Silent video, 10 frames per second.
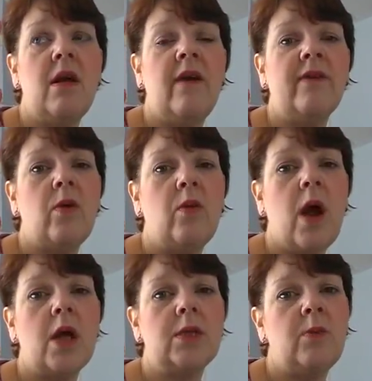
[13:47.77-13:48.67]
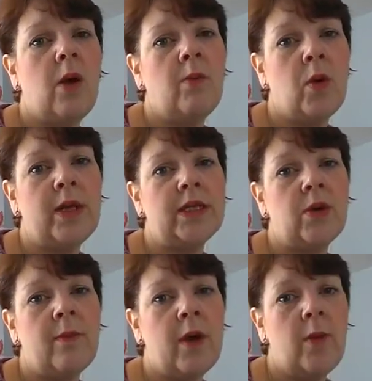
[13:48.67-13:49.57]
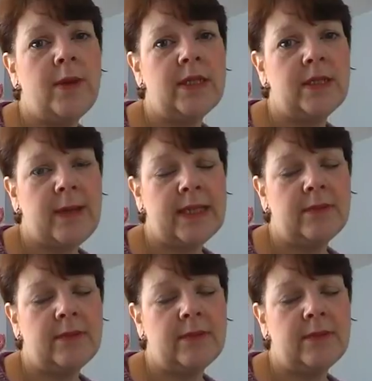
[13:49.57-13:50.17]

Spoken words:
I've got work tomorrow morning, so I'm hoping to spend